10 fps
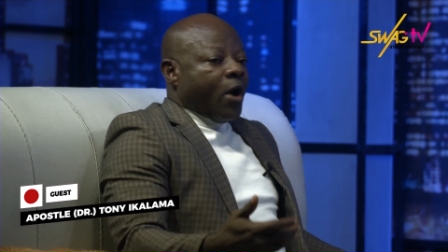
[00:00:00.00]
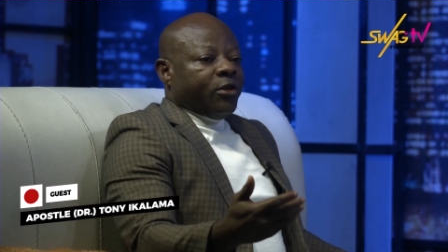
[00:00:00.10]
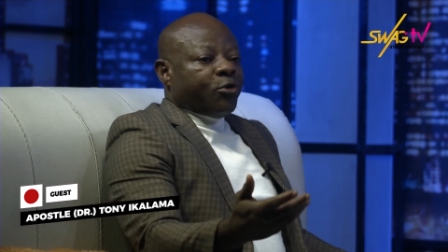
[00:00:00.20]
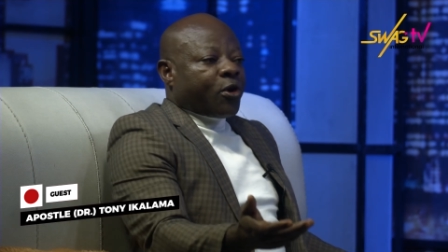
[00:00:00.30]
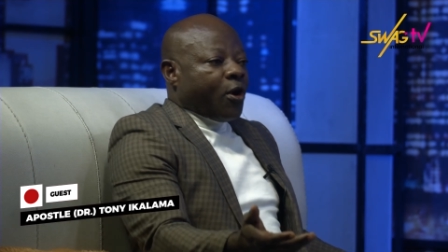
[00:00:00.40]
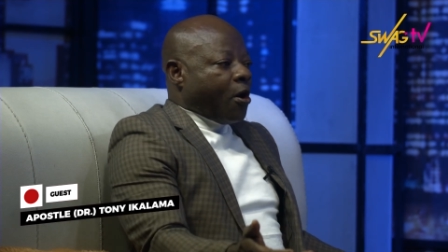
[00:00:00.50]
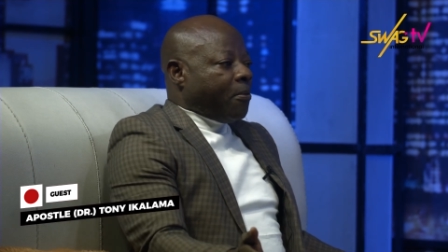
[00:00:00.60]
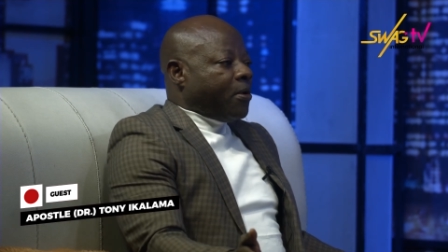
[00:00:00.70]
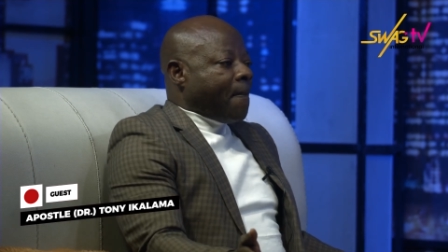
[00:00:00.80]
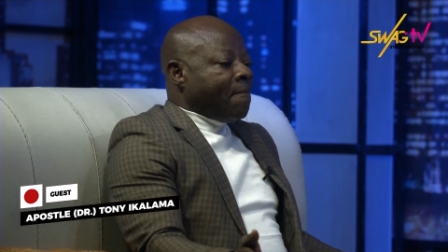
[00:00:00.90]
going to club,
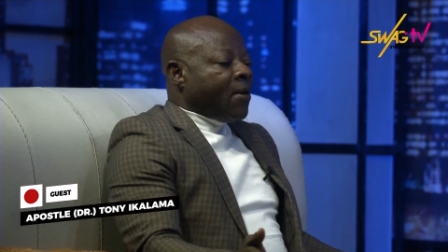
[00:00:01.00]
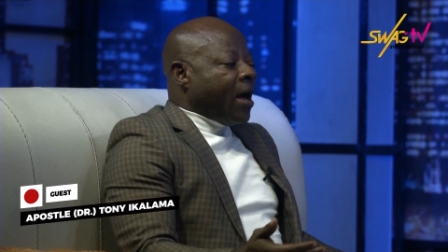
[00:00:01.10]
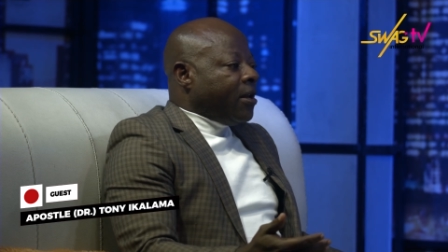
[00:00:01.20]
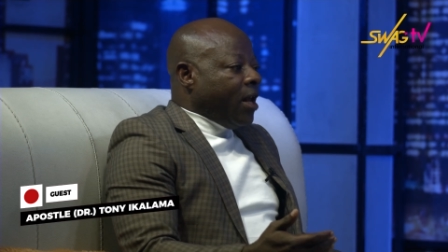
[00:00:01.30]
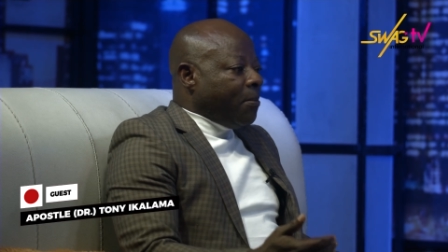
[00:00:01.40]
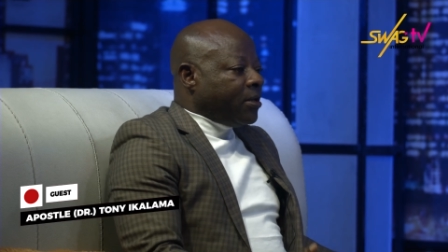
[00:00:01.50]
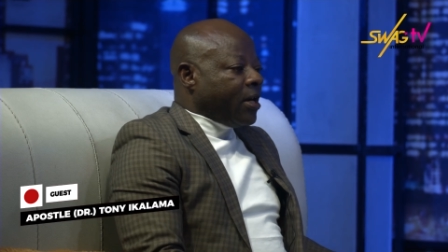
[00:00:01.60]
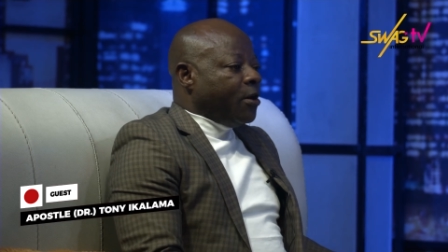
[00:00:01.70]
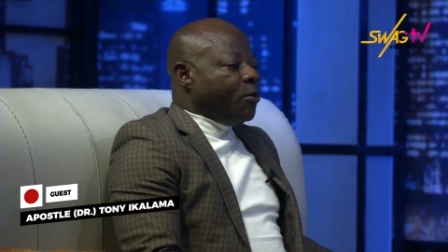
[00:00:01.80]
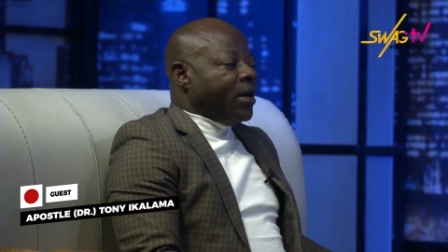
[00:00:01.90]
and let me
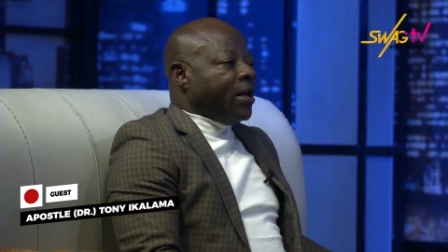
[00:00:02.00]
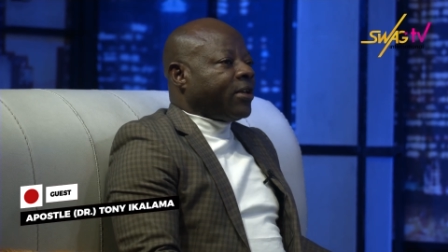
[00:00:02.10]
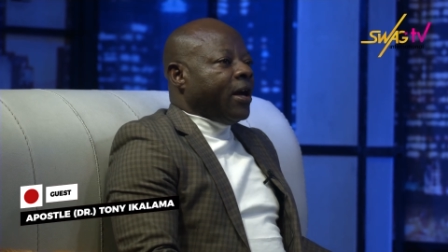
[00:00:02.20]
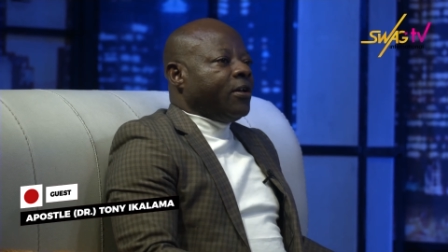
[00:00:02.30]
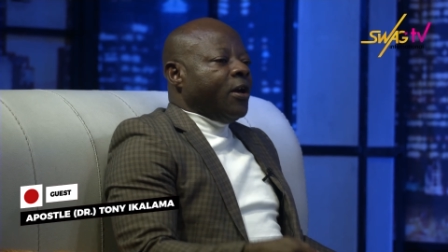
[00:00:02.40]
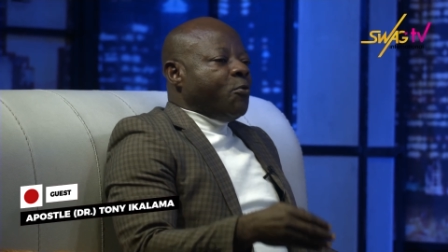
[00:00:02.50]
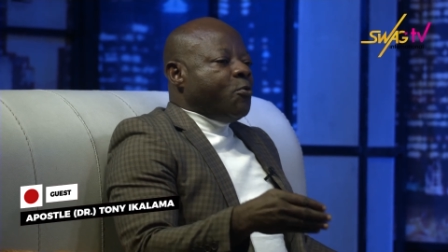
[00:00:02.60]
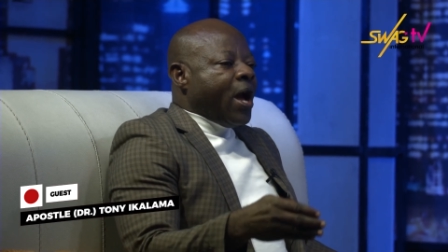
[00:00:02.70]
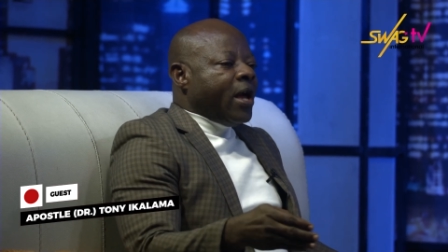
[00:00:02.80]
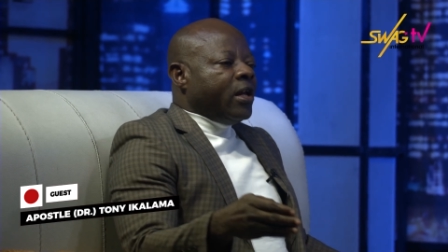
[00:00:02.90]
tell you, when they said,
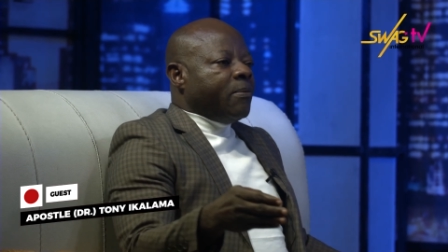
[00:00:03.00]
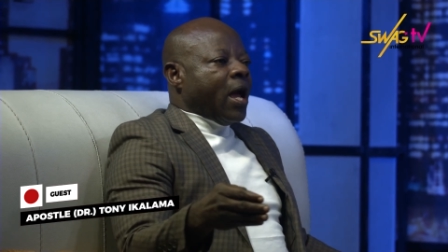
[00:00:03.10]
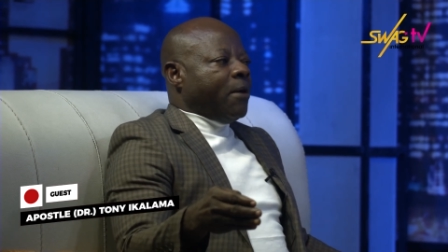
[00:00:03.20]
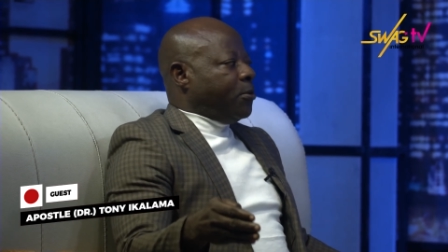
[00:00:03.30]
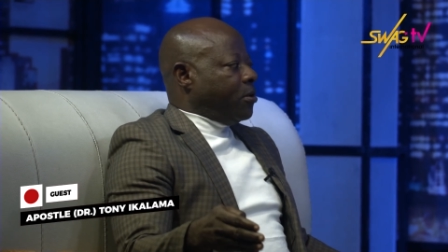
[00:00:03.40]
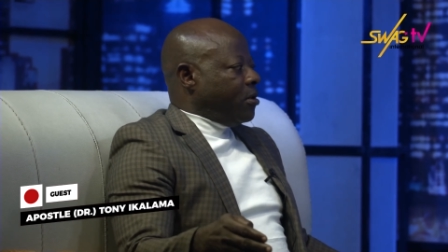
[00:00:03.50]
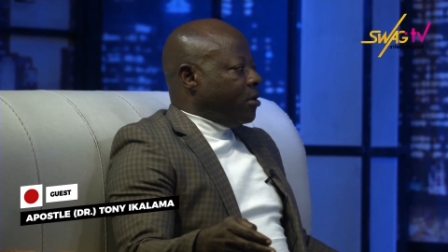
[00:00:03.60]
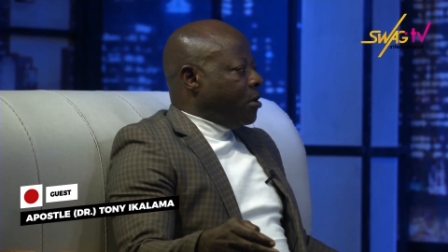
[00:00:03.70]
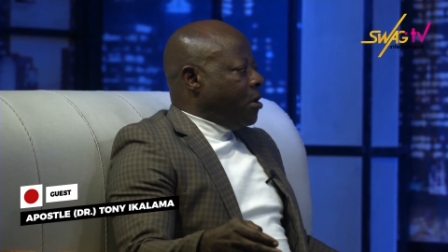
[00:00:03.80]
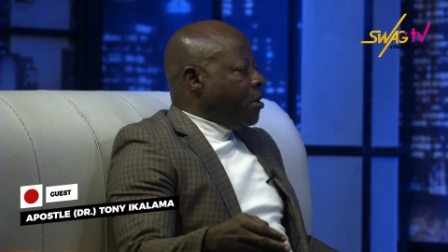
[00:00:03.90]
"Where in the Bible?"
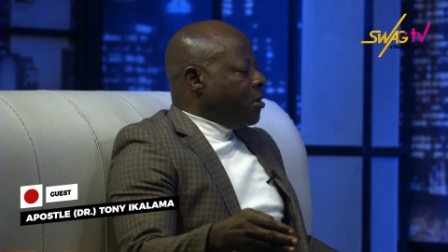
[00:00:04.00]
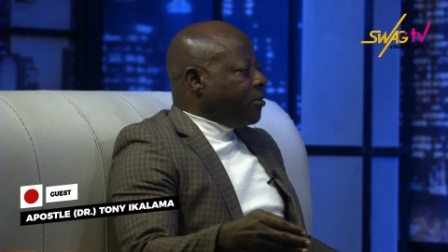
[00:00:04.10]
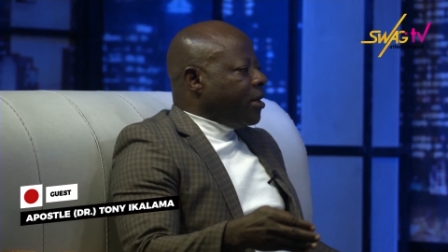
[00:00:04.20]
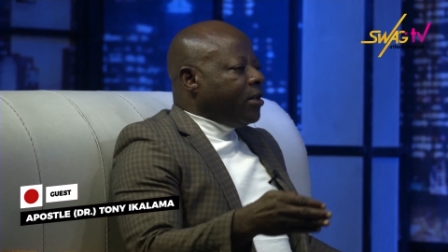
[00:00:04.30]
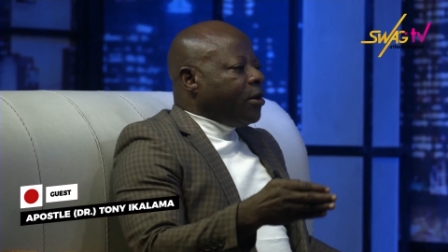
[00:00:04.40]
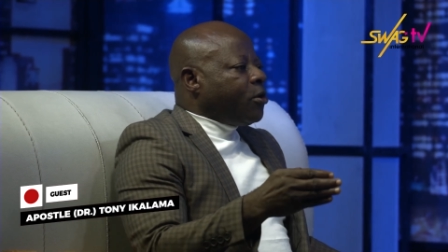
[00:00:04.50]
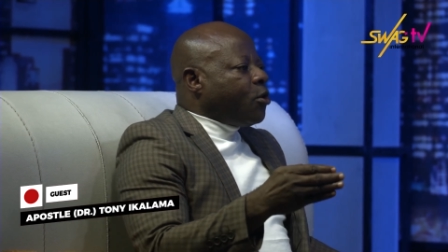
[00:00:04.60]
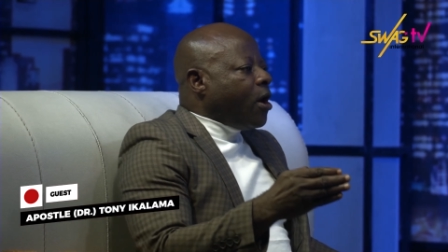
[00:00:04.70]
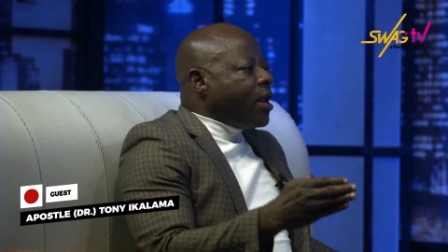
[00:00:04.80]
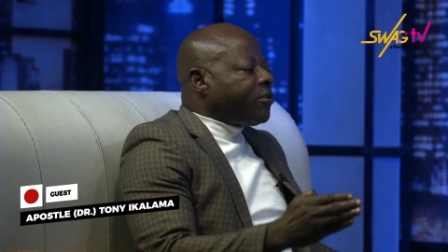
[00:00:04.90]
It was,
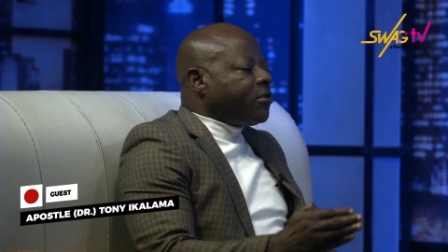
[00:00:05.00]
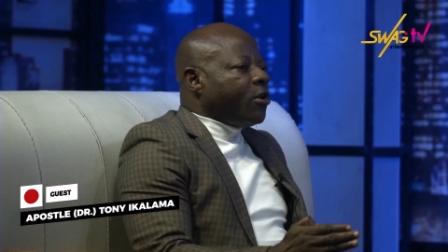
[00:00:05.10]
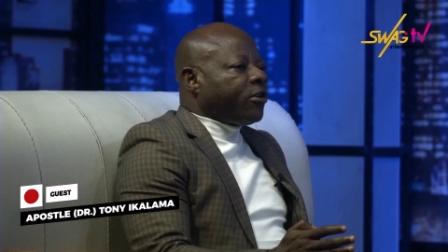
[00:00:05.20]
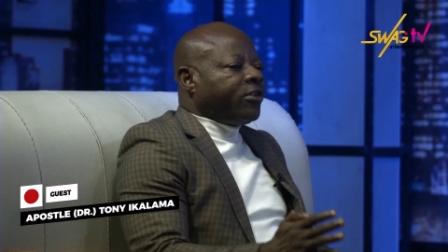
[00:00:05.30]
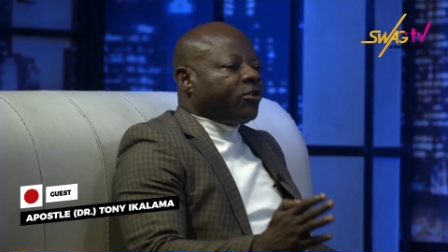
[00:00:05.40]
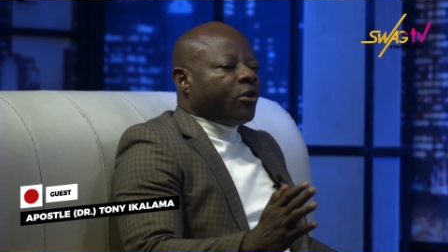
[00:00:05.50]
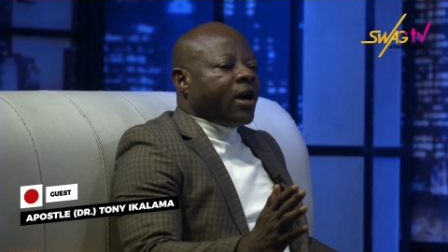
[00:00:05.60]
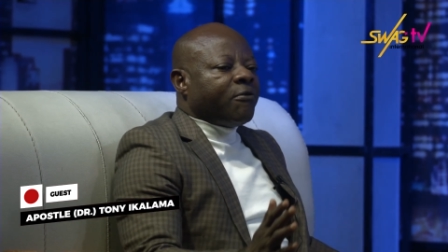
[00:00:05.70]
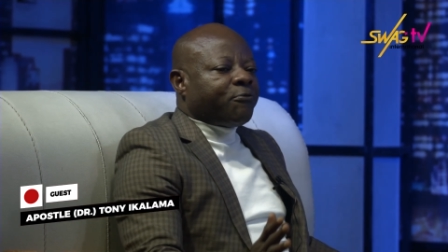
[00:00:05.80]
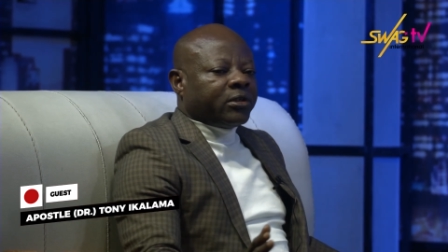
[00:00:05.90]
God has given us
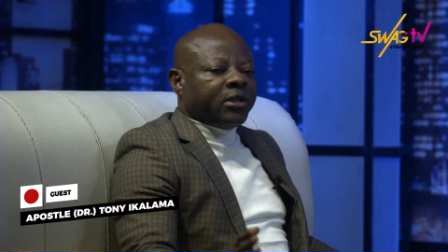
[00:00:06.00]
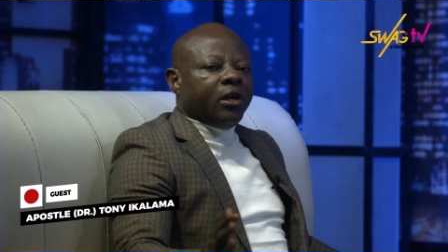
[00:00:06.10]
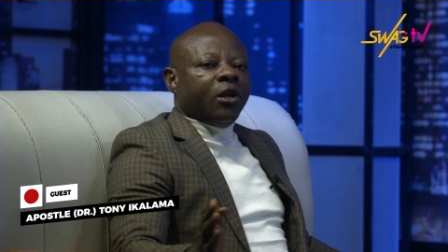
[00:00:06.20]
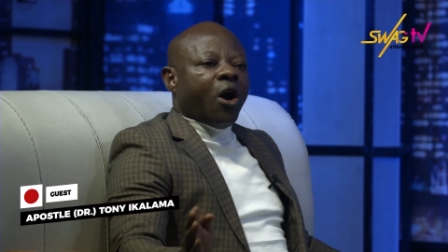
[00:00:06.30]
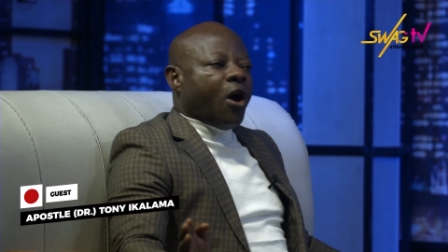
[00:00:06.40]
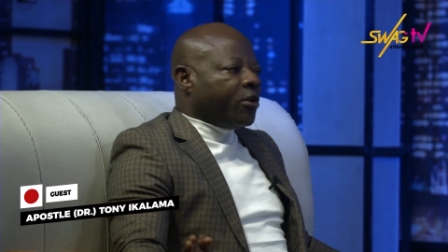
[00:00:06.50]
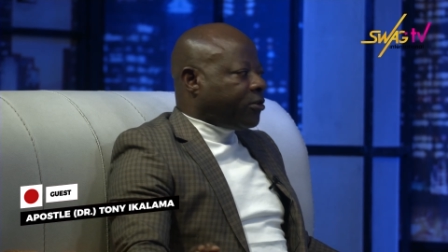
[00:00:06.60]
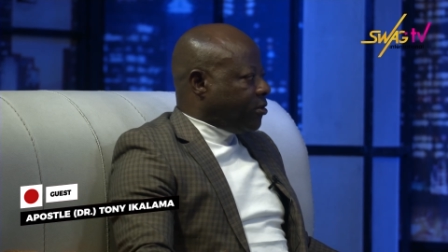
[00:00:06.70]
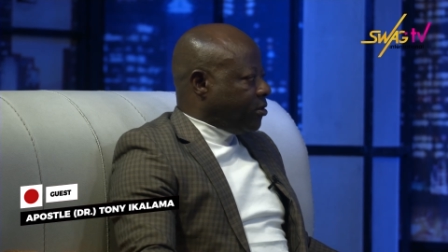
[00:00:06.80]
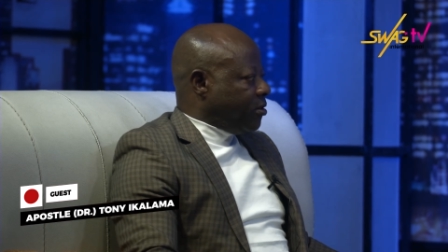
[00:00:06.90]
614
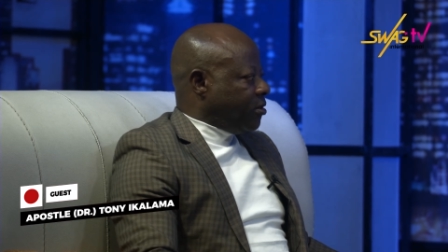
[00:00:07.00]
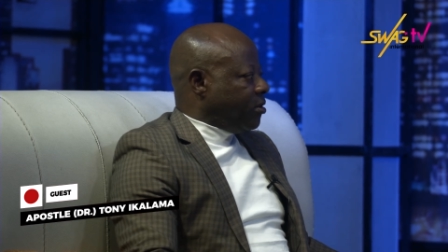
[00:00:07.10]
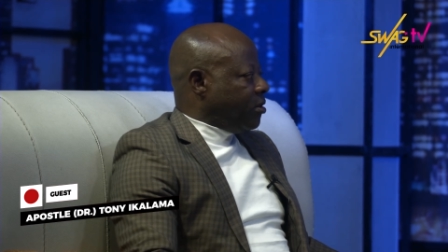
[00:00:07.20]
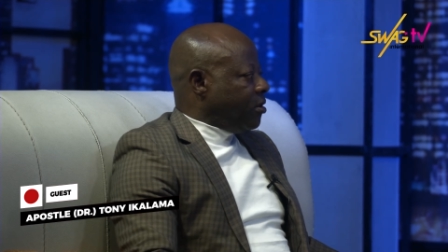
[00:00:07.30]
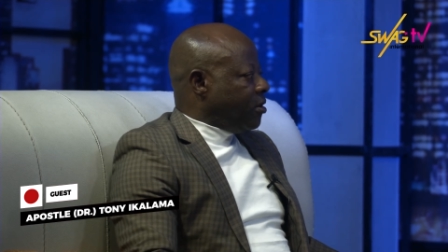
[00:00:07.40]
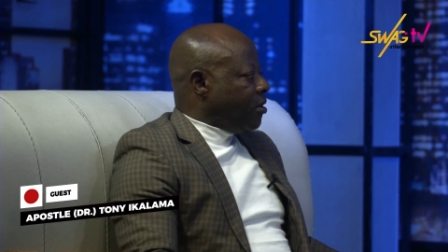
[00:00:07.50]
laws. Mm.